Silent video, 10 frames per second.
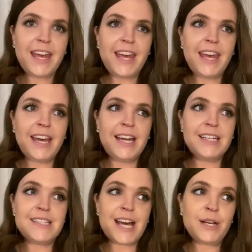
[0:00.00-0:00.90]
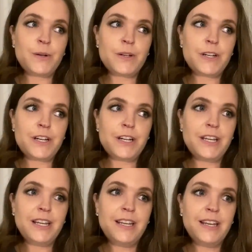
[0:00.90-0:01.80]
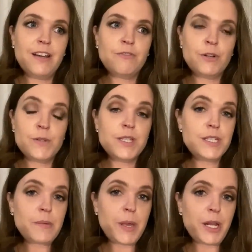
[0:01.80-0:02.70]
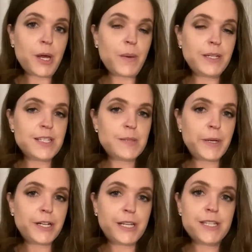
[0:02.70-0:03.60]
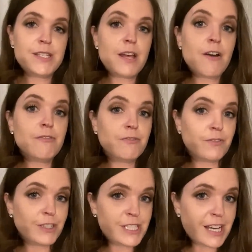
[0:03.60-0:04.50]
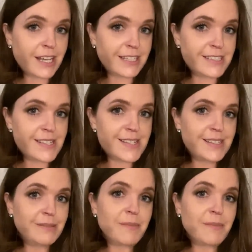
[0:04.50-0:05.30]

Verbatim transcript: And I ordered roasted tomato and asparagus frittatas,